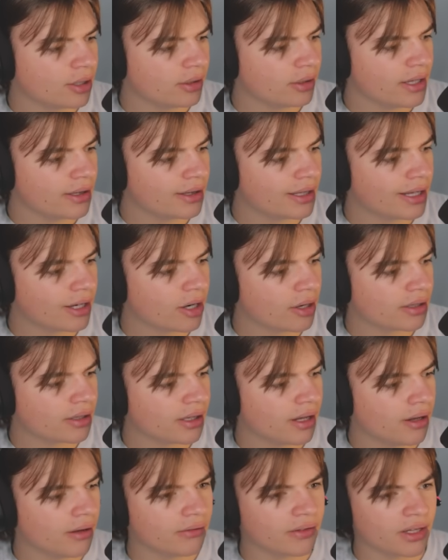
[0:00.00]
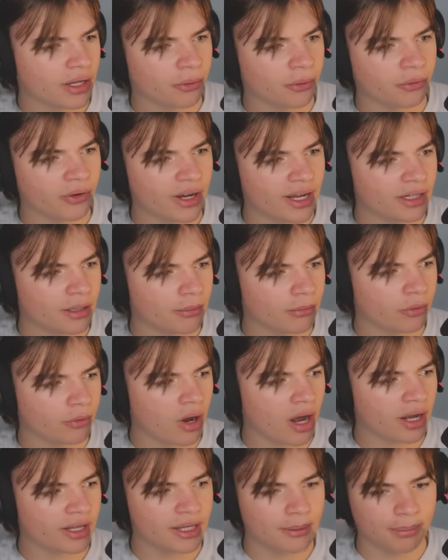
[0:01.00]
So let's get ourselves a random
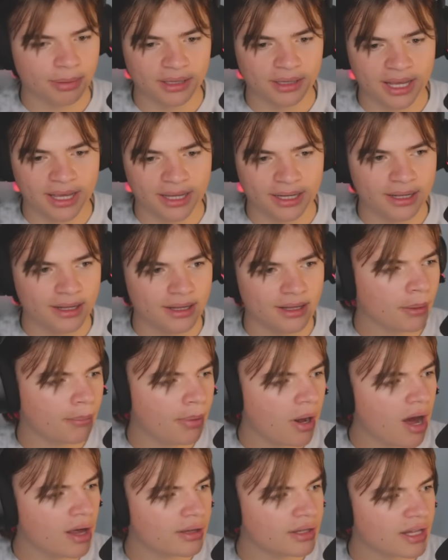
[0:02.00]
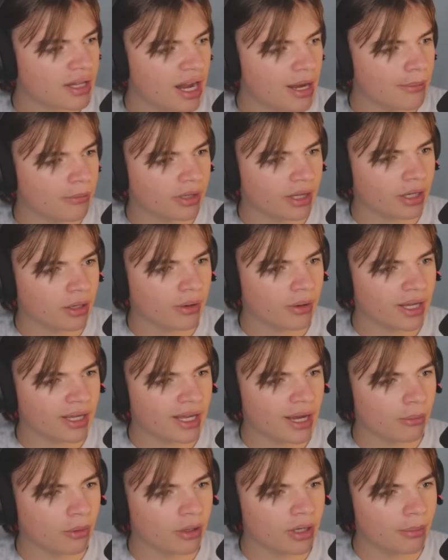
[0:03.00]
rocky planet. We're going to pause time really quick.
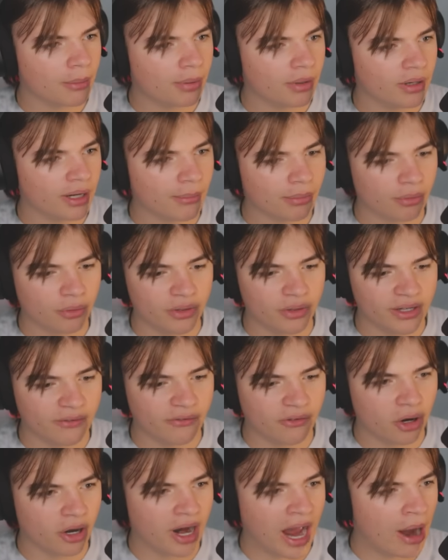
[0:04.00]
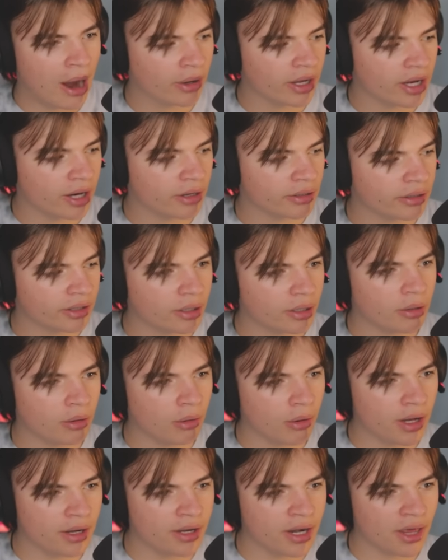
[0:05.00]
Okay. We're going to put it pretty far out here.
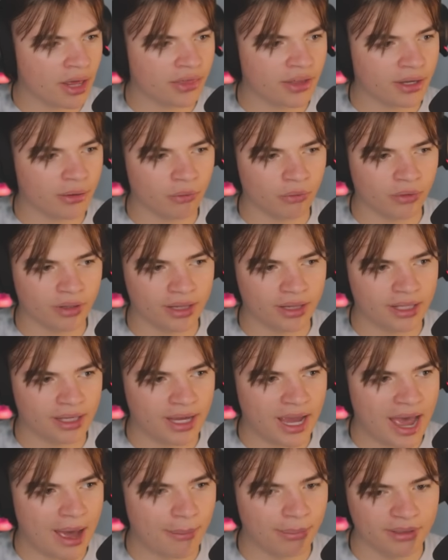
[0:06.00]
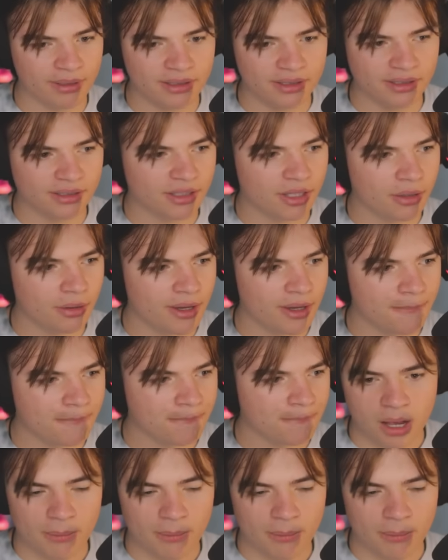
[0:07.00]
So nothing really happens to it.